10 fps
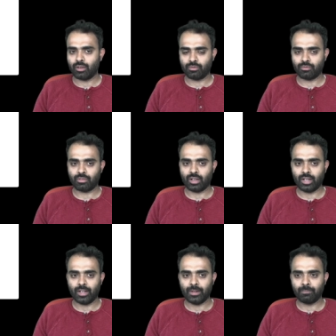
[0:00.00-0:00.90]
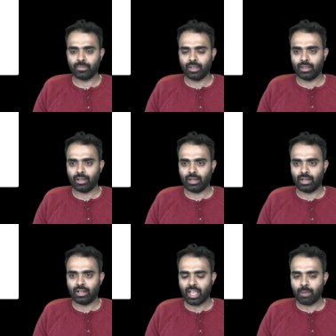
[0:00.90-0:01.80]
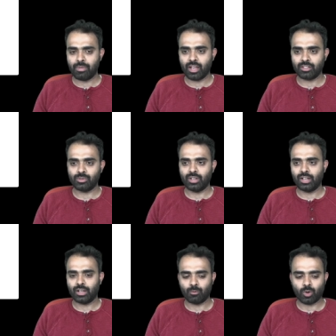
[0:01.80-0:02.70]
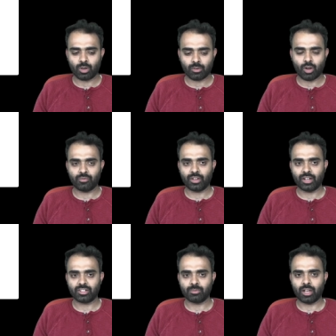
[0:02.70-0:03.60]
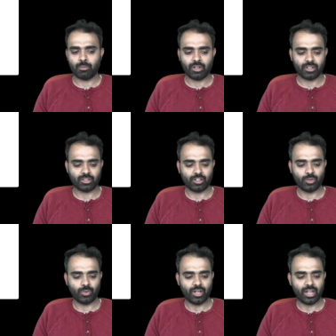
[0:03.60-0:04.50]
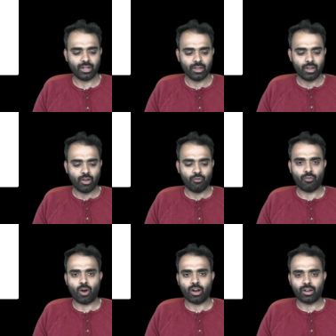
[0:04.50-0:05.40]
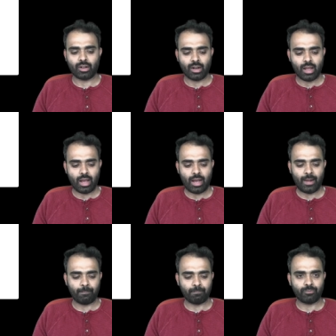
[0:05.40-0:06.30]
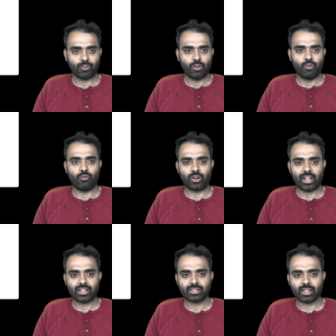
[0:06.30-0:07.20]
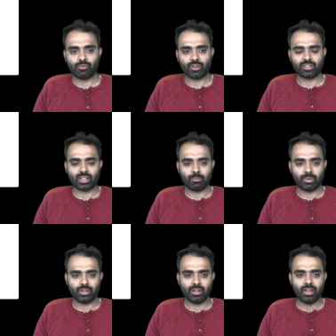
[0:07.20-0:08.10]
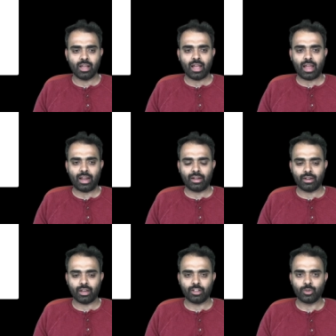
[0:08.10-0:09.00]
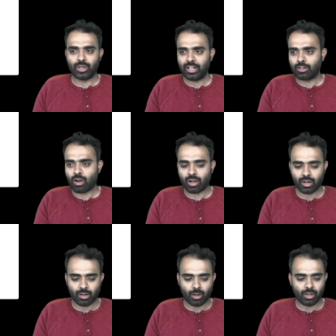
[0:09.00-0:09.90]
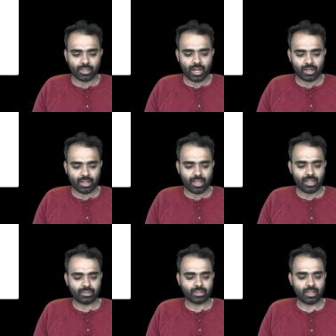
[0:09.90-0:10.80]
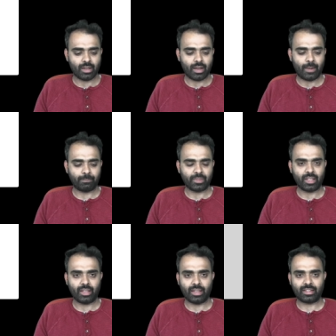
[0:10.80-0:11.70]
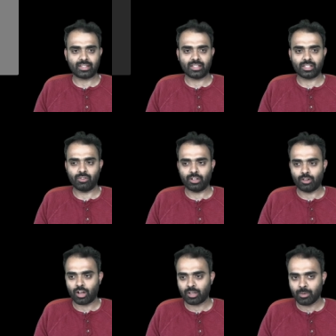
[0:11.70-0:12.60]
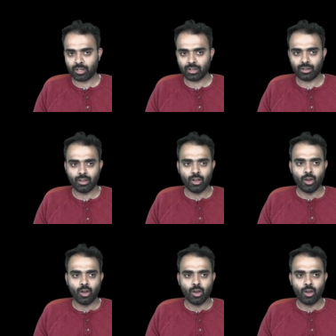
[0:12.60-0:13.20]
of um, uh, APIs you need and what configuration parameters that you need for, um, for textile, for example, and uh, you need Docker. All of that is um, extensively documented.